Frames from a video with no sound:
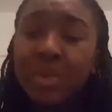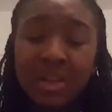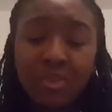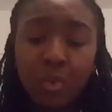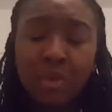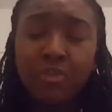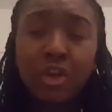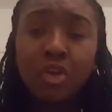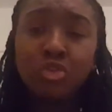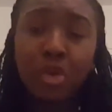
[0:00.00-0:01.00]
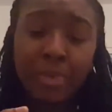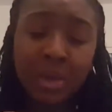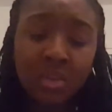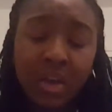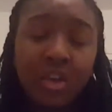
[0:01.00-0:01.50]
really the one for clothes
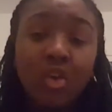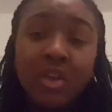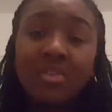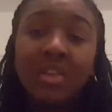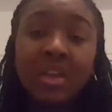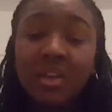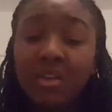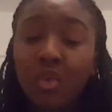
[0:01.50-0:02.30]
shopping. Like, honestly,